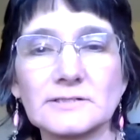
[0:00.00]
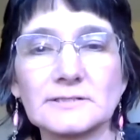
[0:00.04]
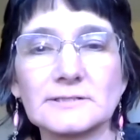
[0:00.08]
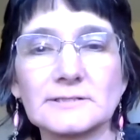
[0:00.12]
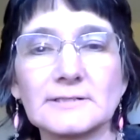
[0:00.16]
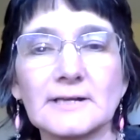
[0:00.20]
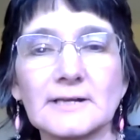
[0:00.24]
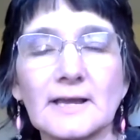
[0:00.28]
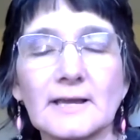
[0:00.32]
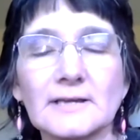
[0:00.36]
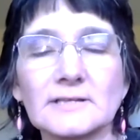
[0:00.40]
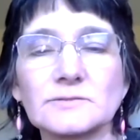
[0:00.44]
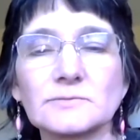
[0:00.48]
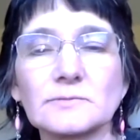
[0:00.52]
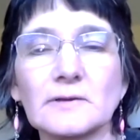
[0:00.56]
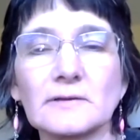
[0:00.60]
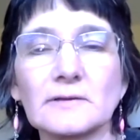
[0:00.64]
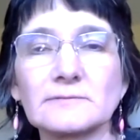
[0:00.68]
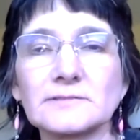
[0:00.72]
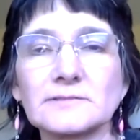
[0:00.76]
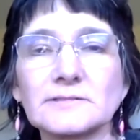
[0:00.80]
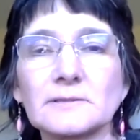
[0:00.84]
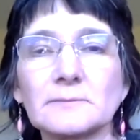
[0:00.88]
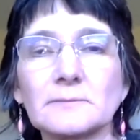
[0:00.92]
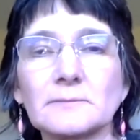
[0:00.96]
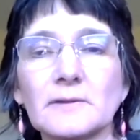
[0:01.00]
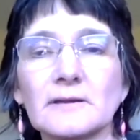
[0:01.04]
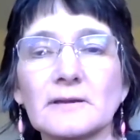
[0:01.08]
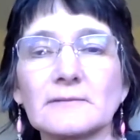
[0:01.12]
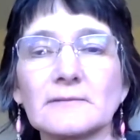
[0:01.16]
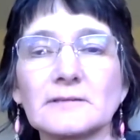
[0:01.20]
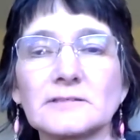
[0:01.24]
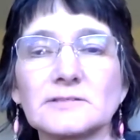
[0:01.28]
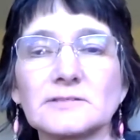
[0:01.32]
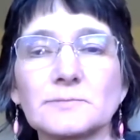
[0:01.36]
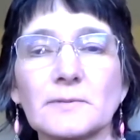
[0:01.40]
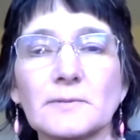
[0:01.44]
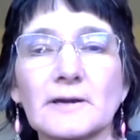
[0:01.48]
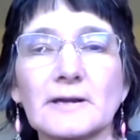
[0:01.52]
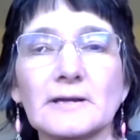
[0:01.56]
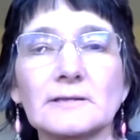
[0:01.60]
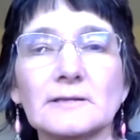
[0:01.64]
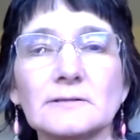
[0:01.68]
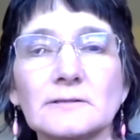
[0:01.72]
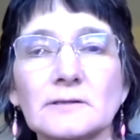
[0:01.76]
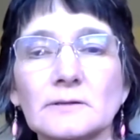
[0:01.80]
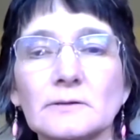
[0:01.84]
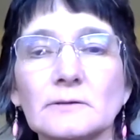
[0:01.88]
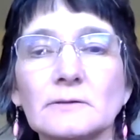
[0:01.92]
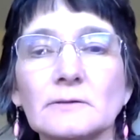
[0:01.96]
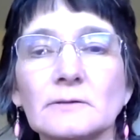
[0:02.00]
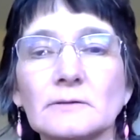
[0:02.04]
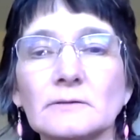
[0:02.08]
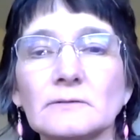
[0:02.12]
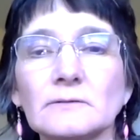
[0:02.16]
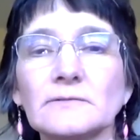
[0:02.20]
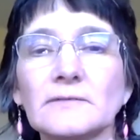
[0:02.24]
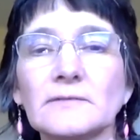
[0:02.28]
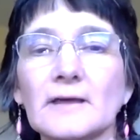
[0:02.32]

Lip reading: just in case we have somebody that's brand new